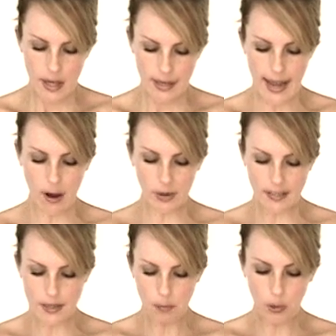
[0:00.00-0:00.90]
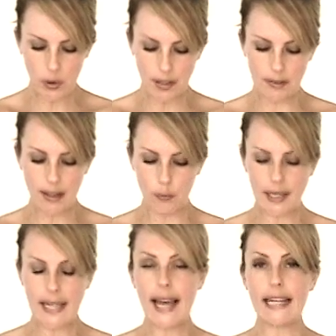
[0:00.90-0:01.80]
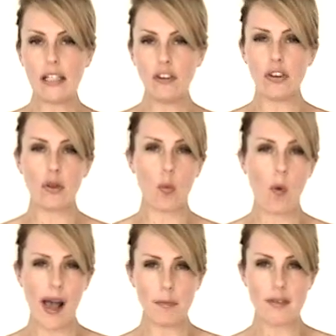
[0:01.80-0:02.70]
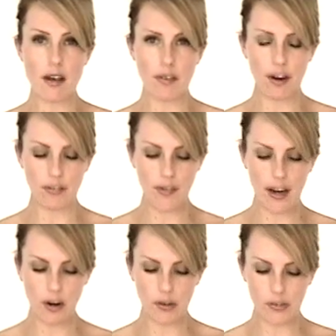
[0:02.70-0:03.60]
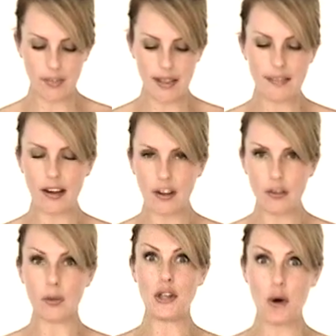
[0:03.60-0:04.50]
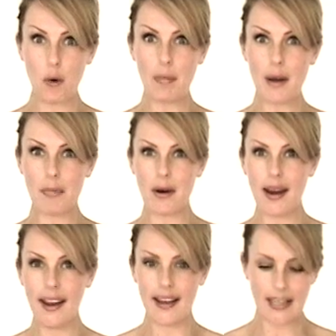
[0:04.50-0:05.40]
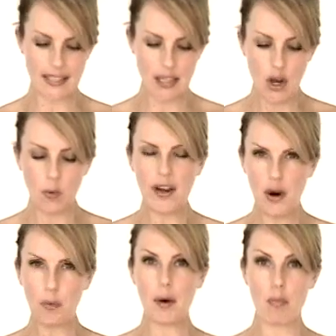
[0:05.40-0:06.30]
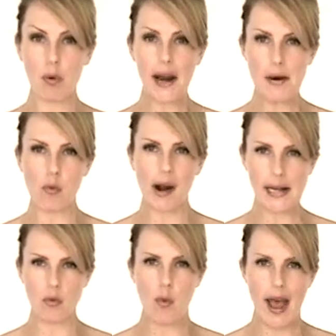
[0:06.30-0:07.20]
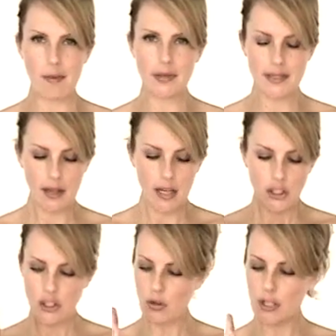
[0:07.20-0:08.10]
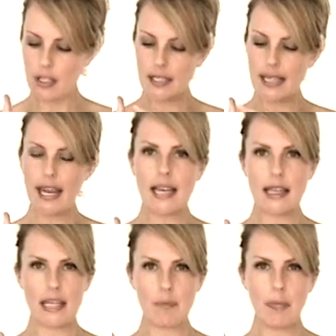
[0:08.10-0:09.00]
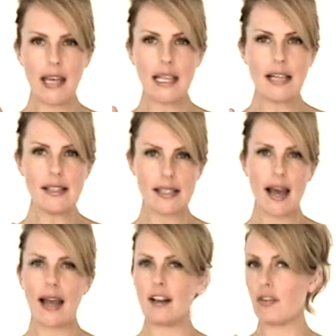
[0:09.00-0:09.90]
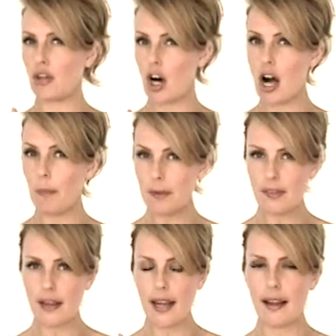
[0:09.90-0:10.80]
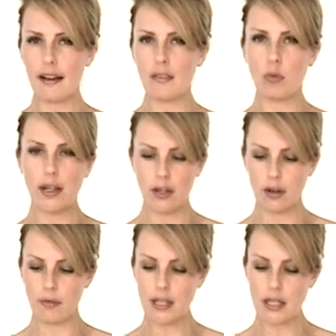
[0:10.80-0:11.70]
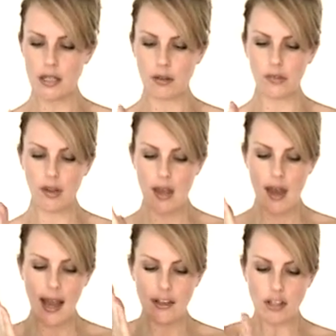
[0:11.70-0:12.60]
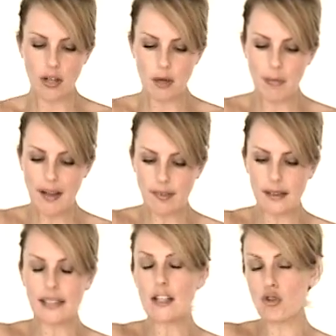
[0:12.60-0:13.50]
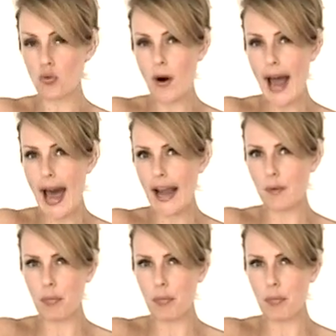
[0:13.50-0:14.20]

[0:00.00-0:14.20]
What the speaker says: Now, it's important that we get into the webs of our fingers. These areas, when you open up your hands, we don't want bright white webs. So you're going to take the pinky side of your opposite hand of what you're going to use, and you're going to basically drag